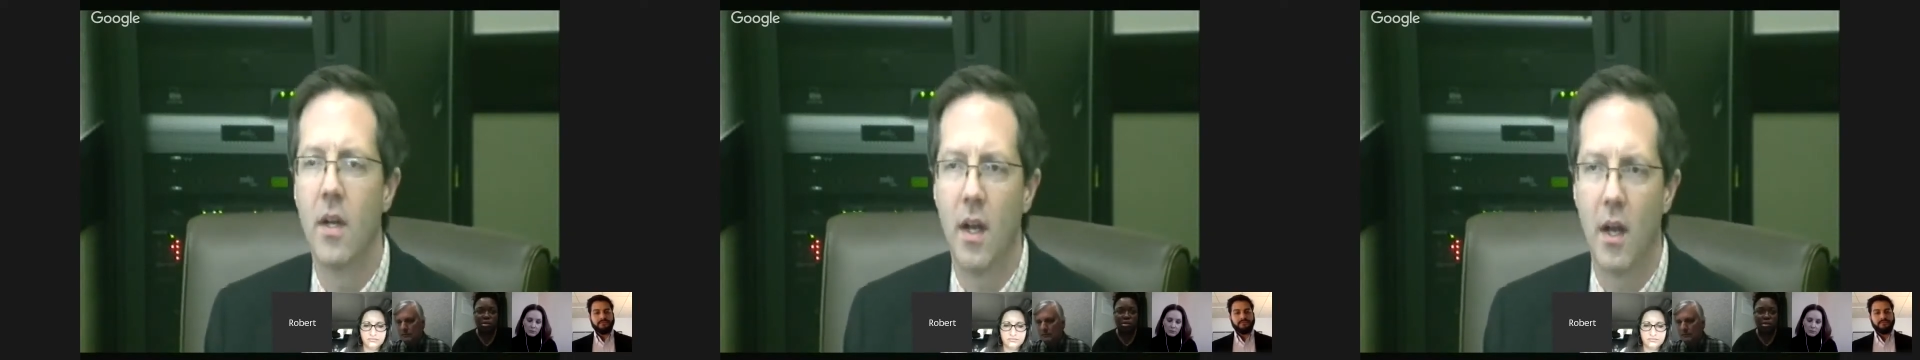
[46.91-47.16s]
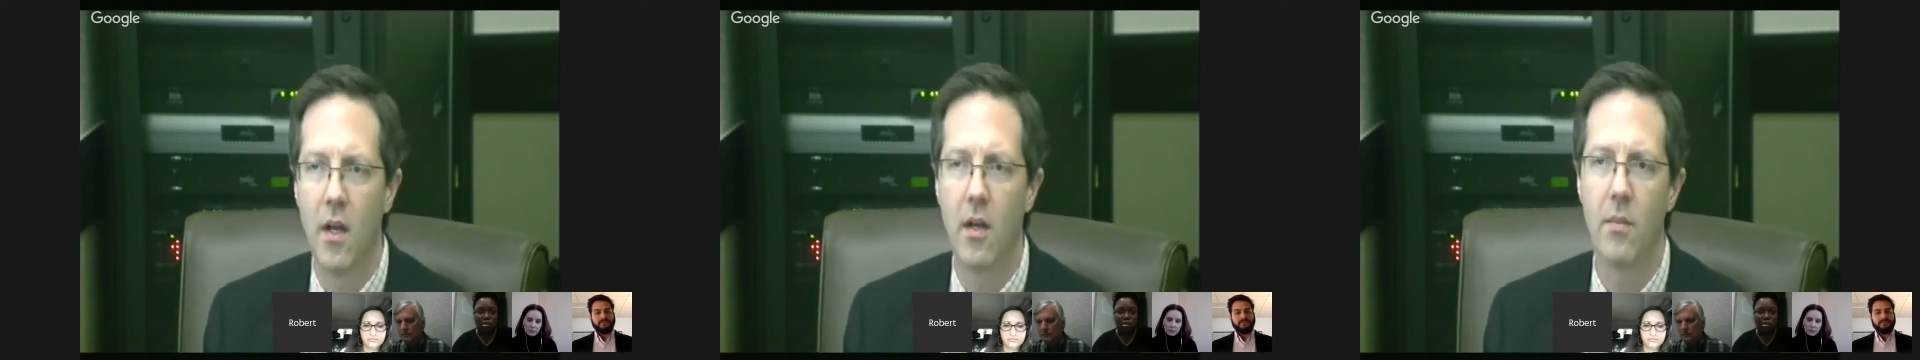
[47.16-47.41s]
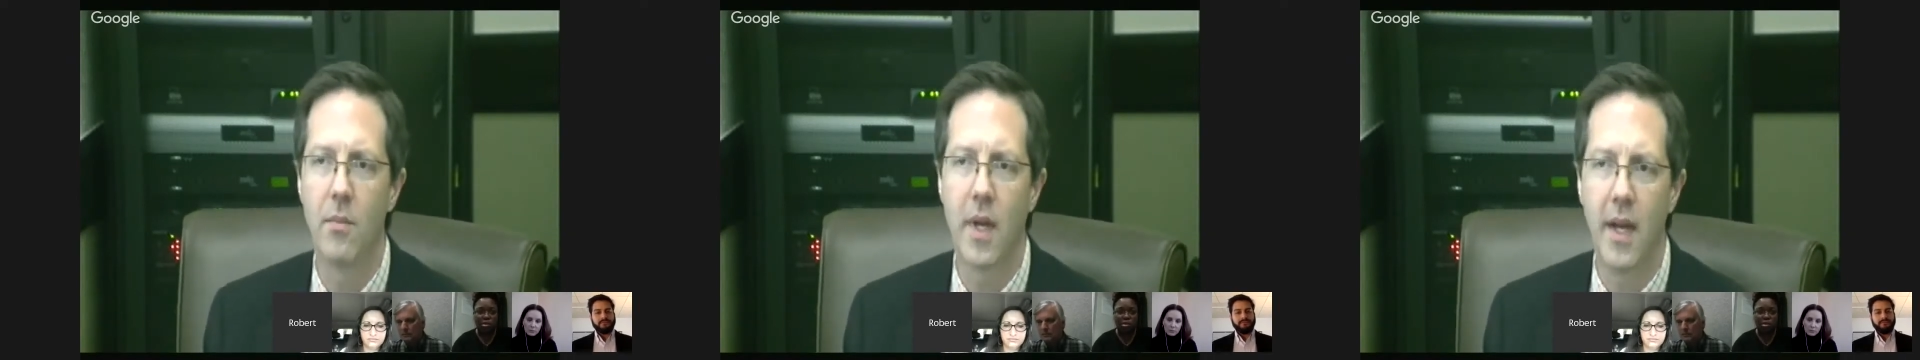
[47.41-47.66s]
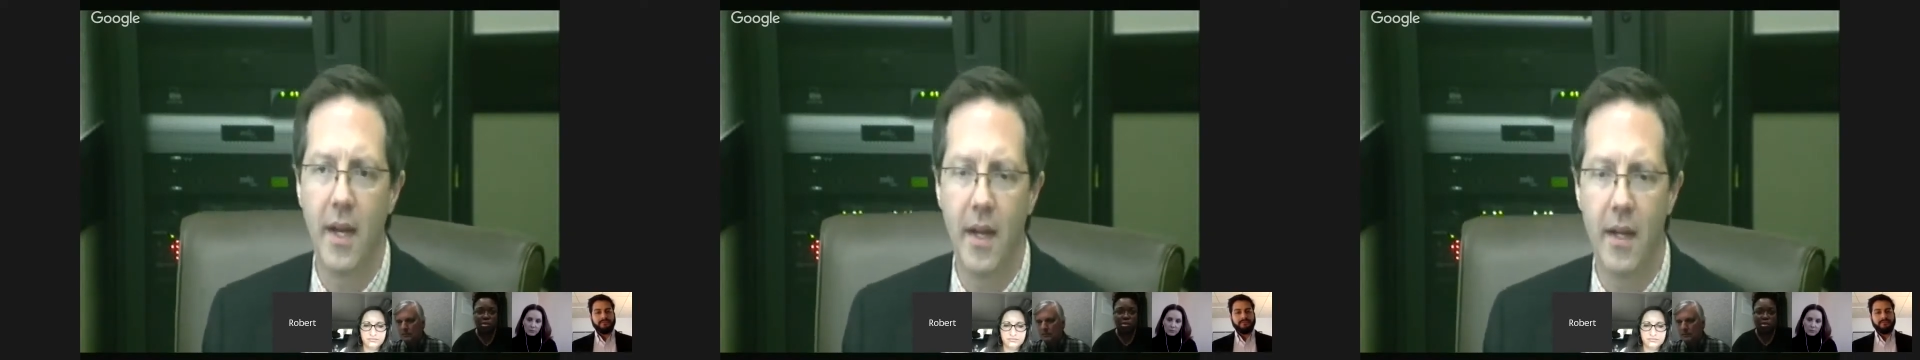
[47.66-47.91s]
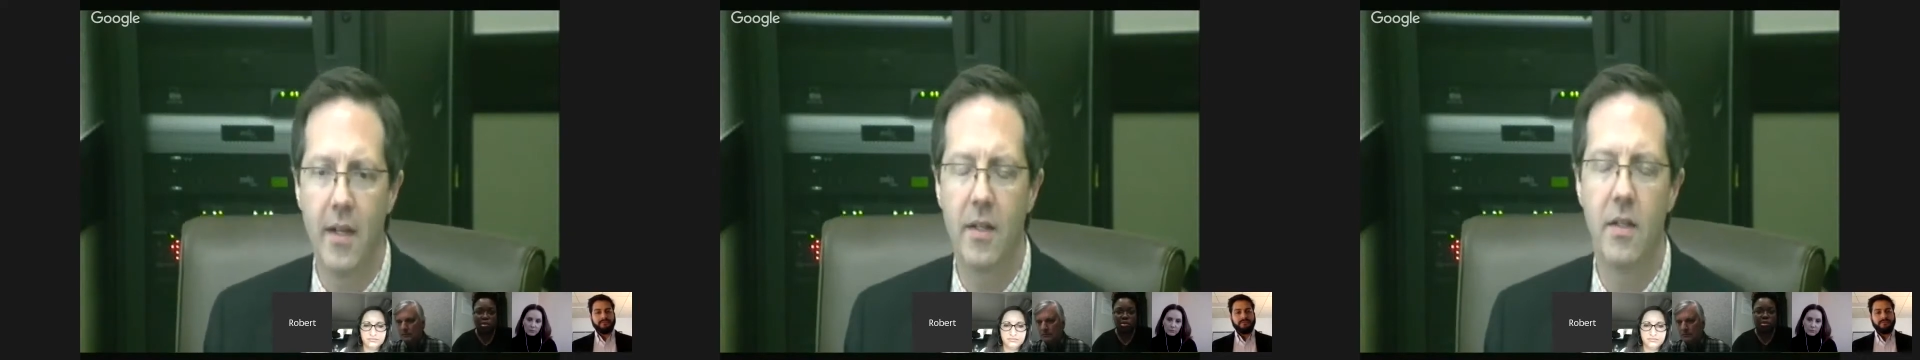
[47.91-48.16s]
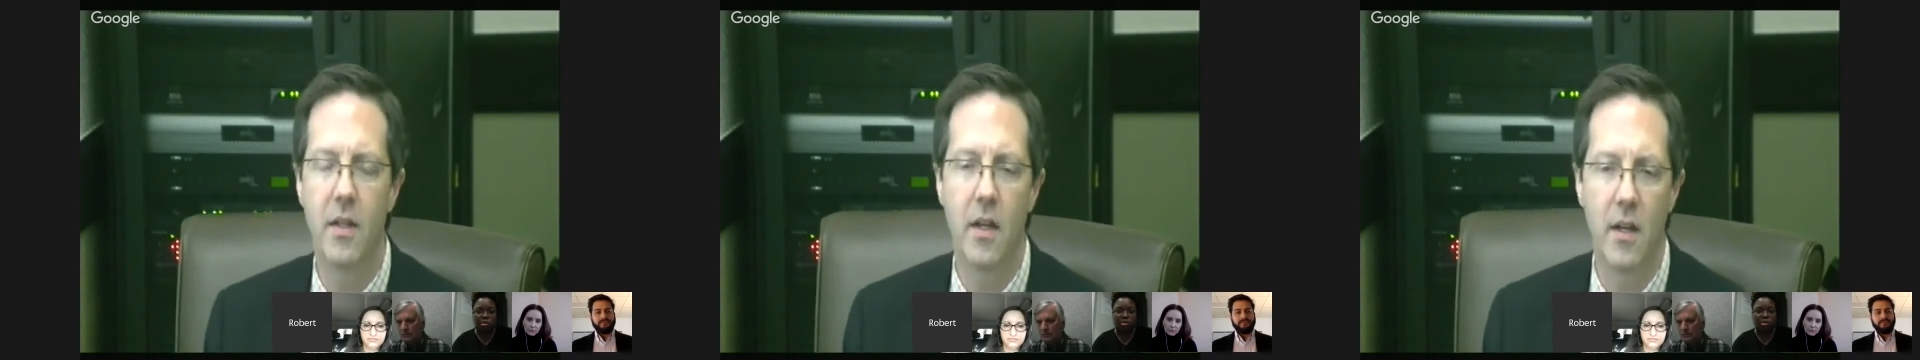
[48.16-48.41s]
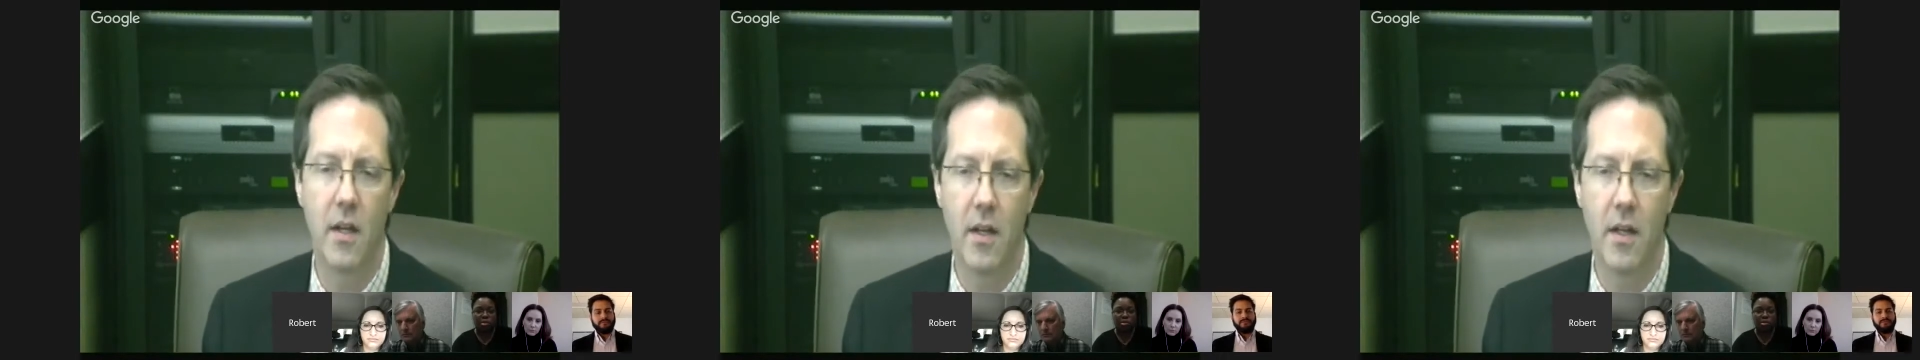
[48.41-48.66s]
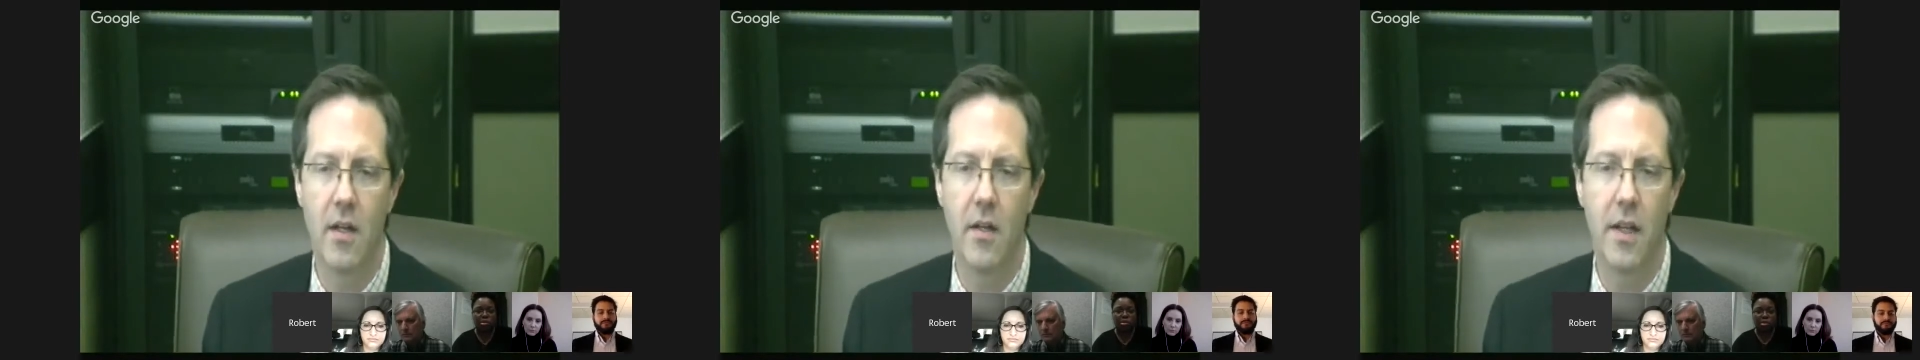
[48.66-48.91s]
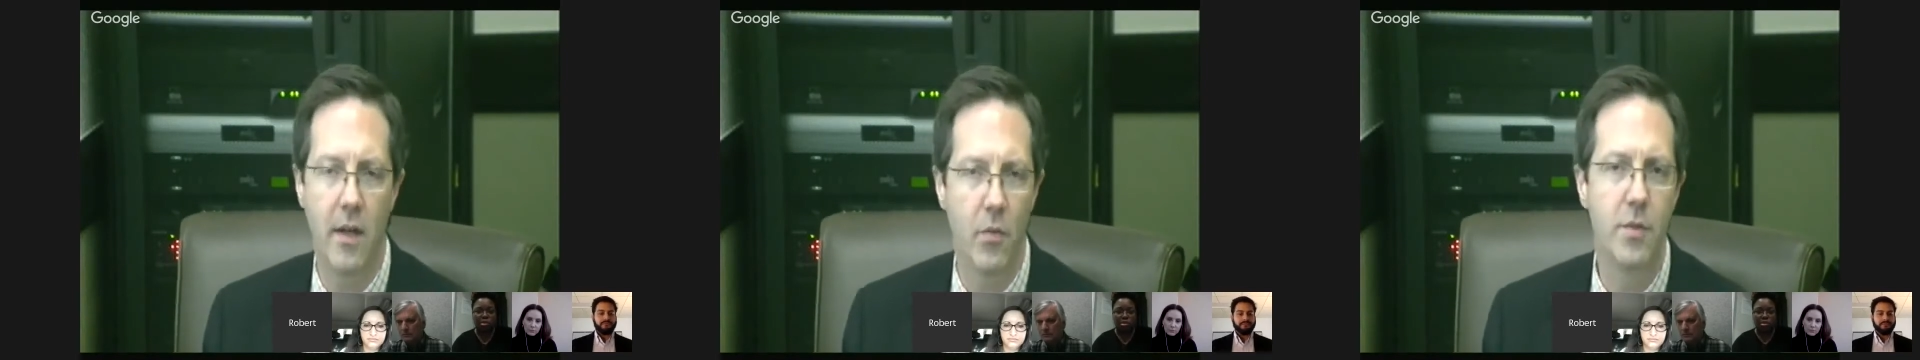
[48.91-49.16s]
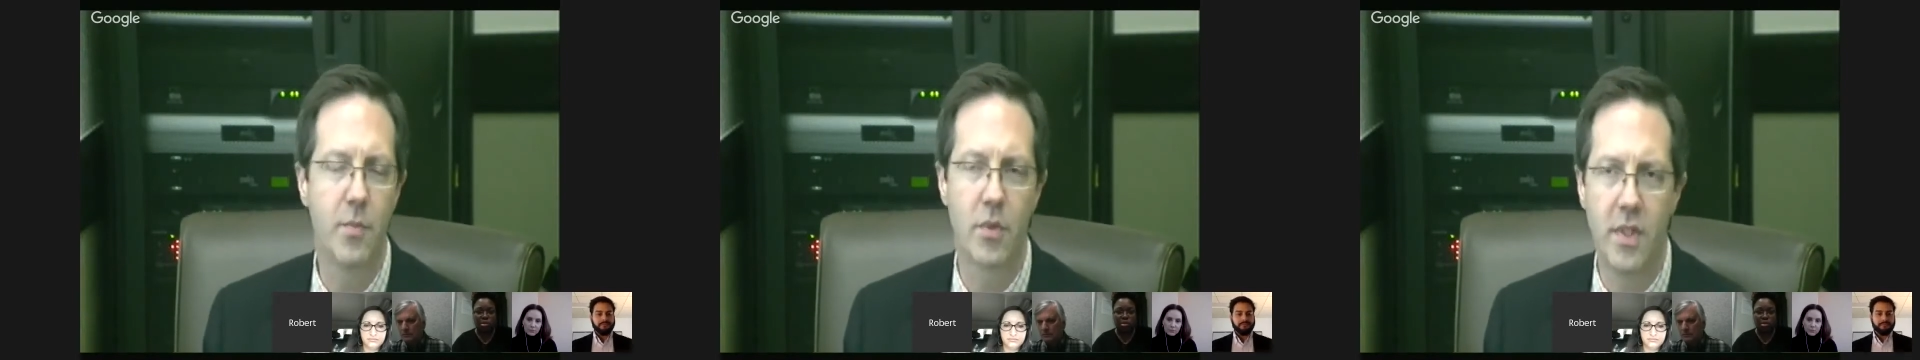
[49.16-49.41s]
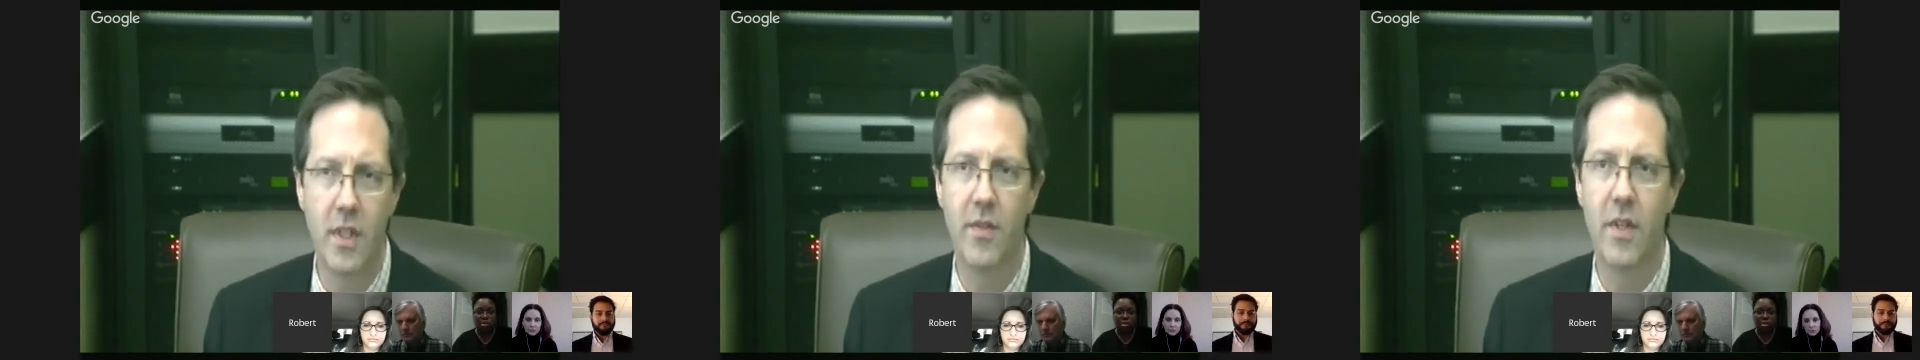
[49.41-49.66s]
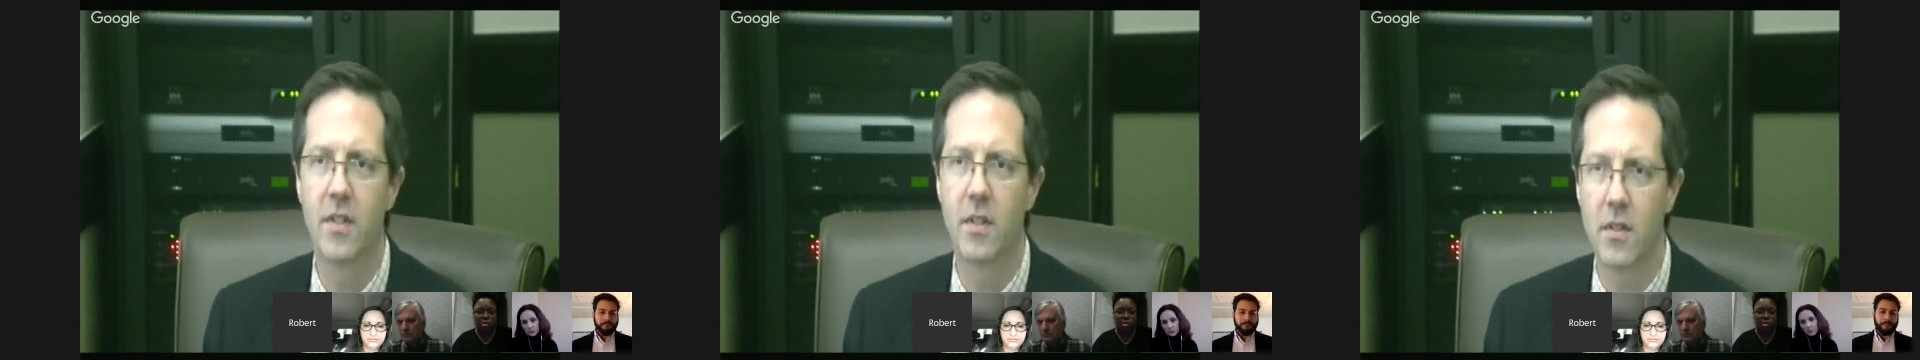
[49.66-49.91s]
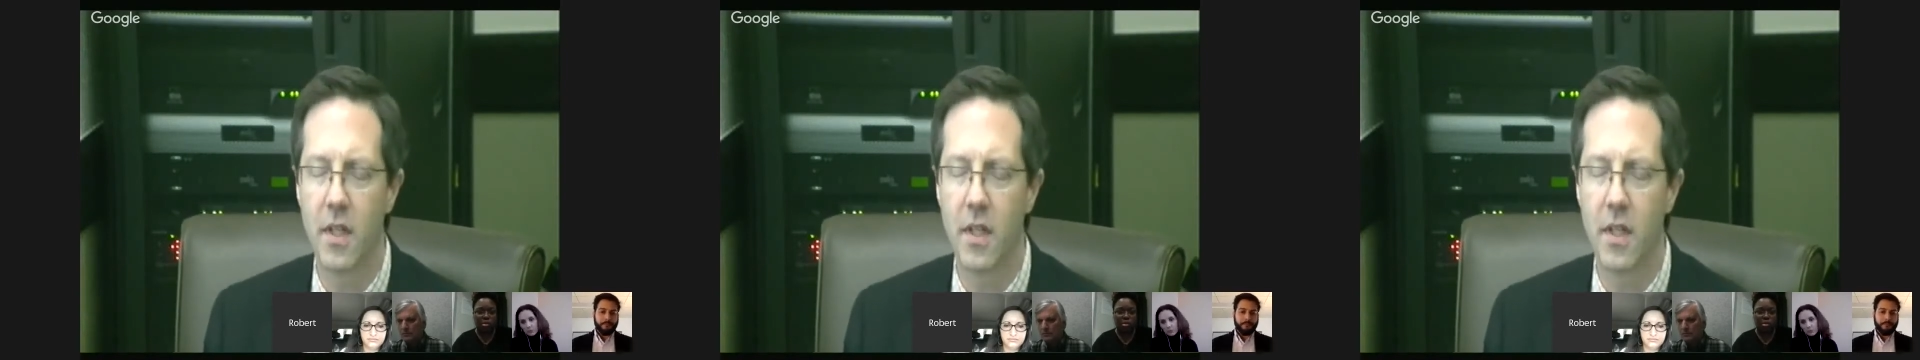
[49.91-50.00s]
Um, and uh, that was perceived as a,